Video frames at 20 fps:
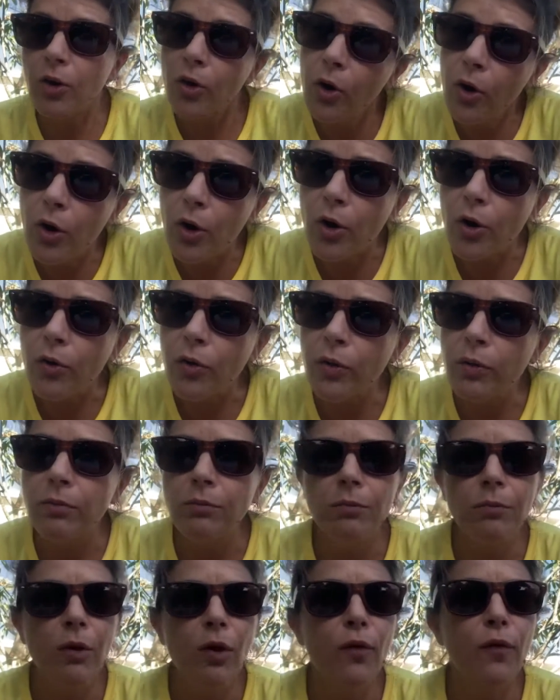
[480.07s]
Earth
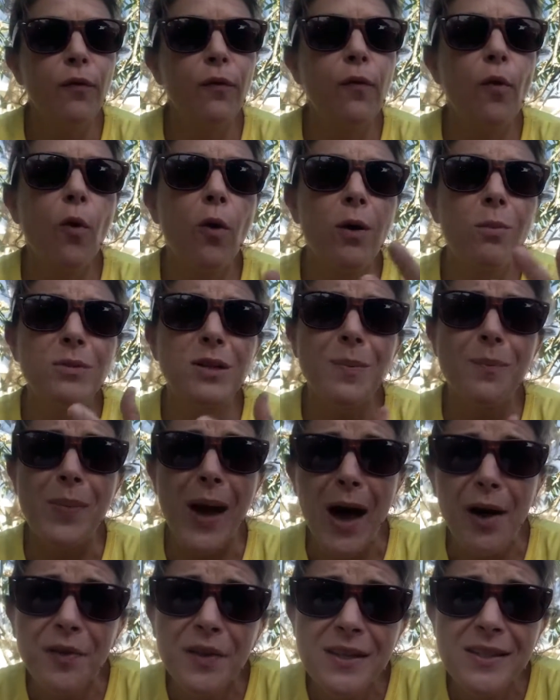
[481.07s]
formed
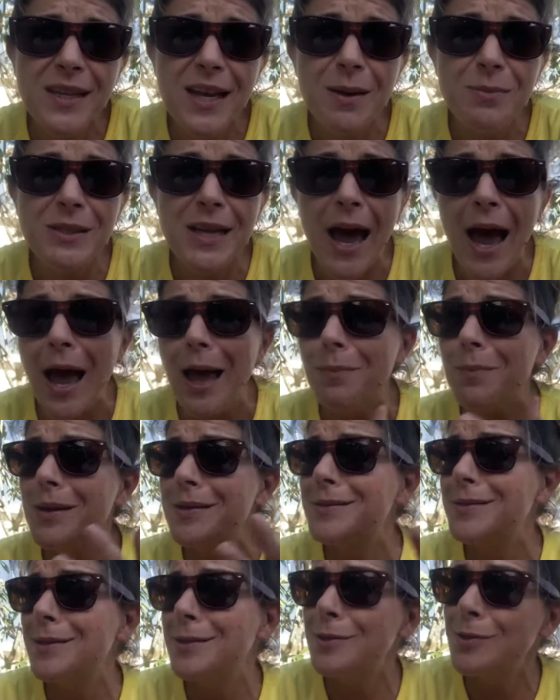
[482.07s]
about the same time
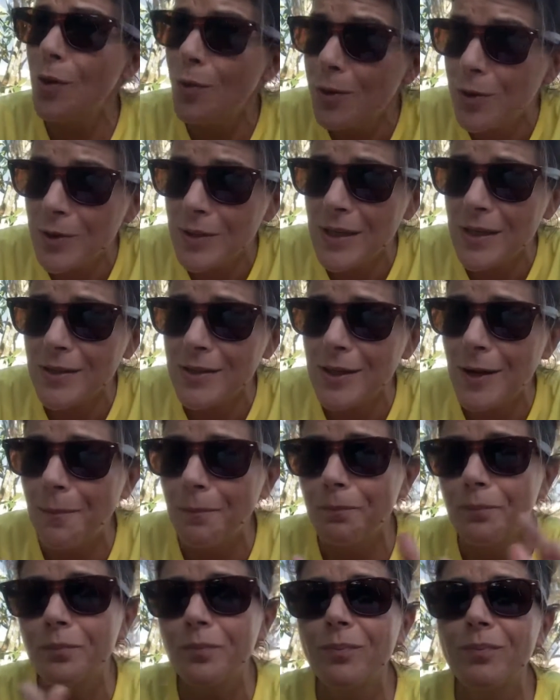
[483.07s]
as the solar
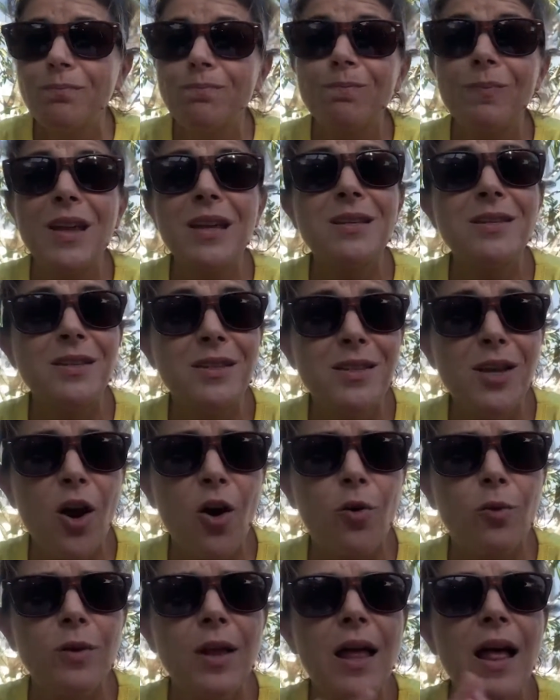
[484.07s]
system.
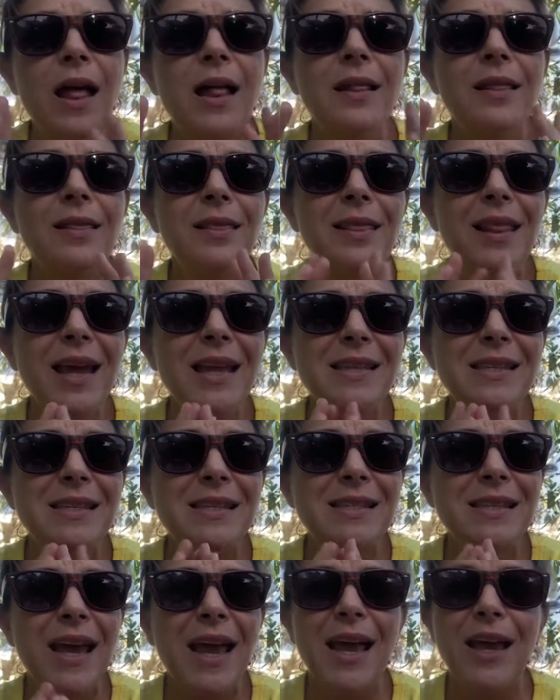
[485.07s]
So let's
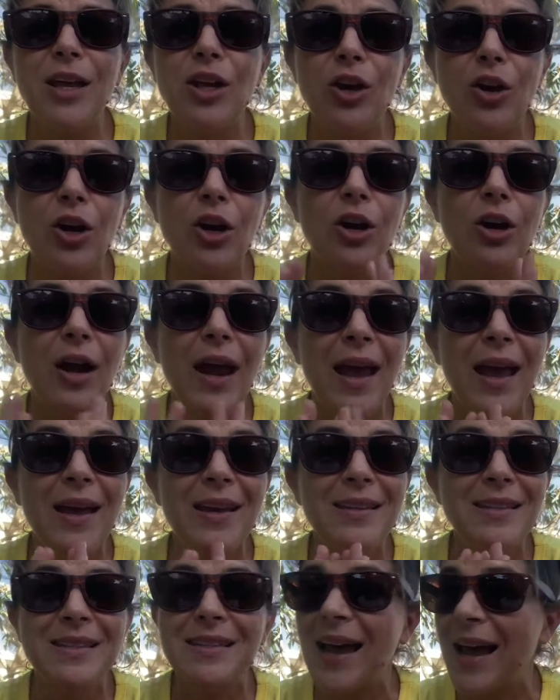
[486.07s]
say you're a
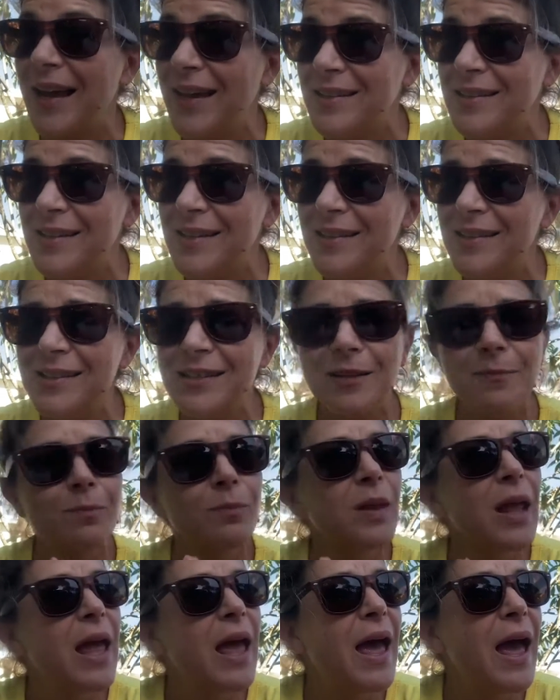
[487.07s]
scientist
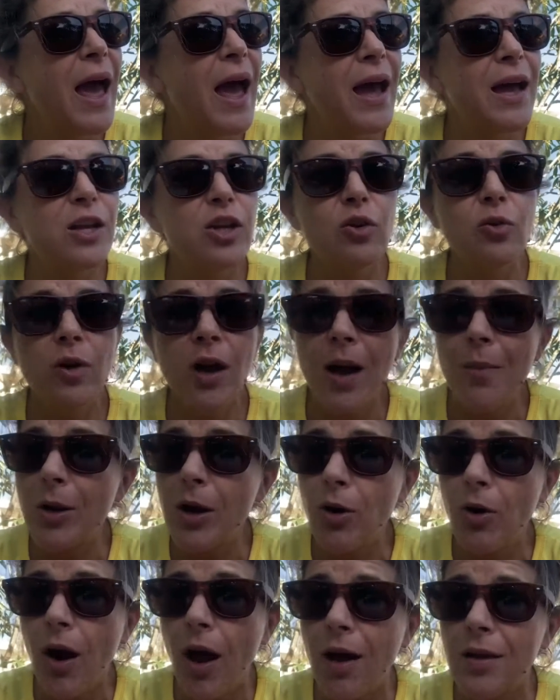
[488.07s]
and you come
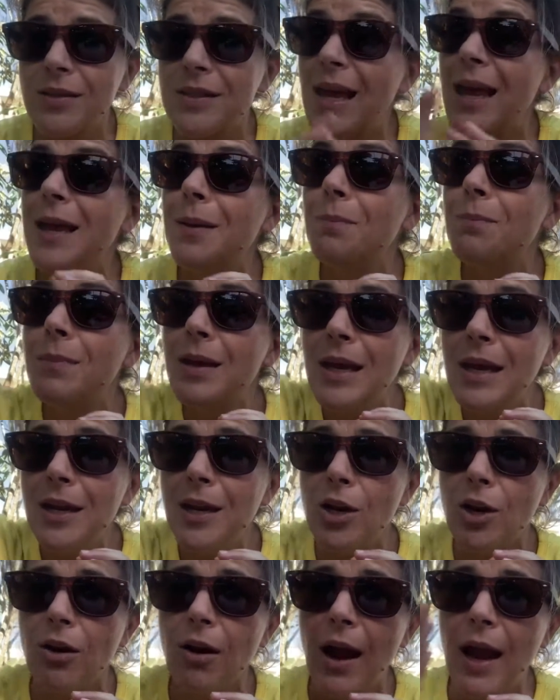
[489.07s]
across a
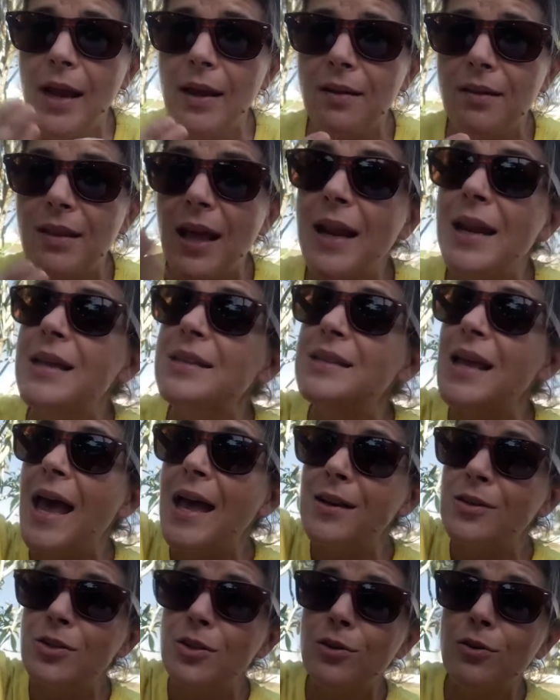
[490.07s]
meteorite that has
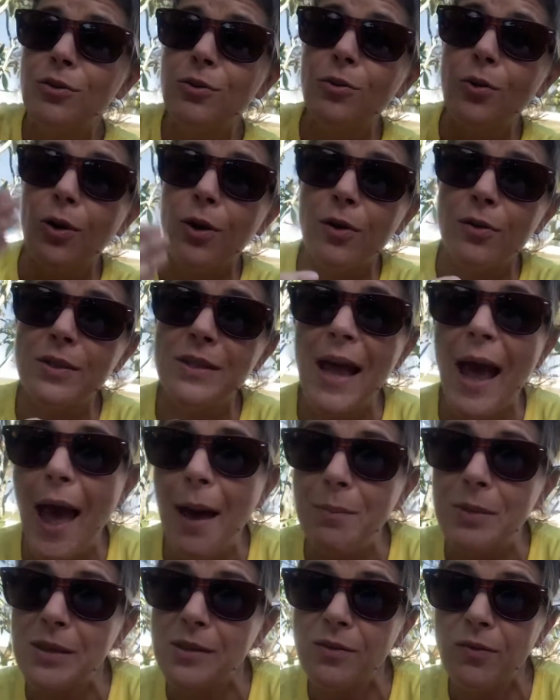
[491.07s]
entered through Earth's
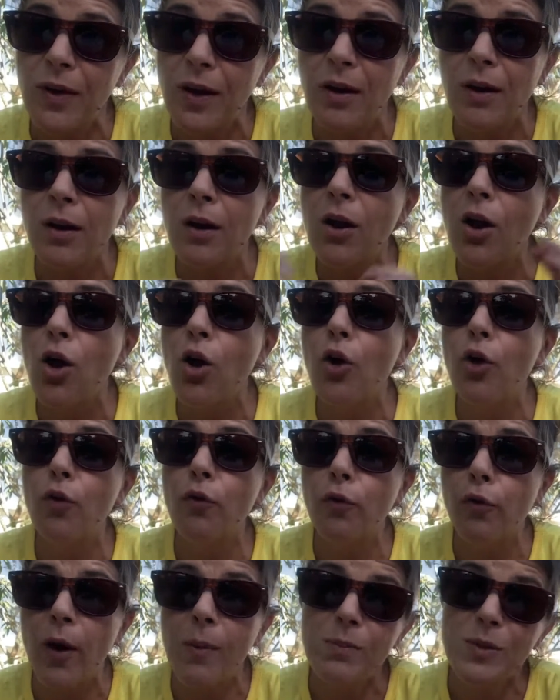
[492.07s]
atmosphere
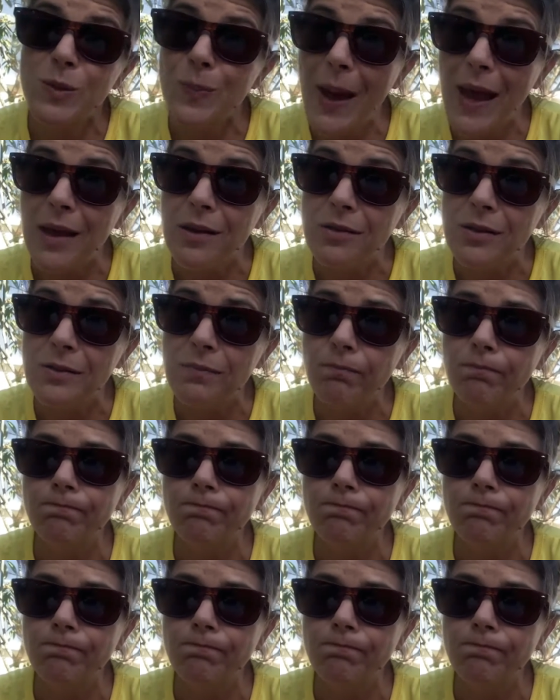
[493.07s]
from space.